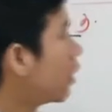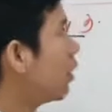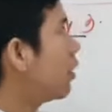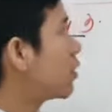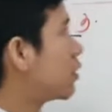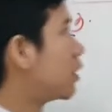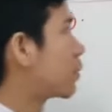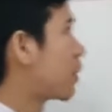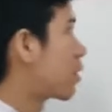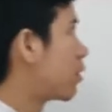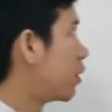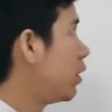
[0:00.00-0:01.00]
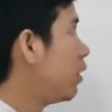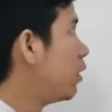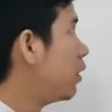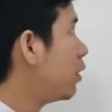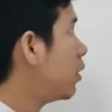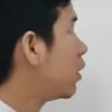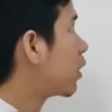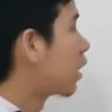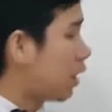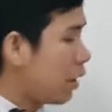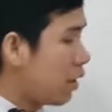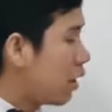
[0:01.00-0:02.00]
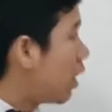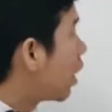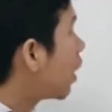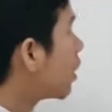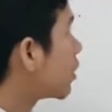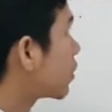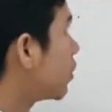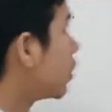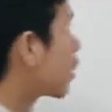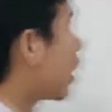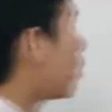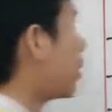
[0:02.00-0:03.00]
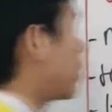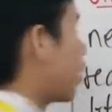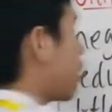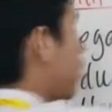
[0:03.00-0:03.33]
listening is by 3, okay, and it's going to talk about your 3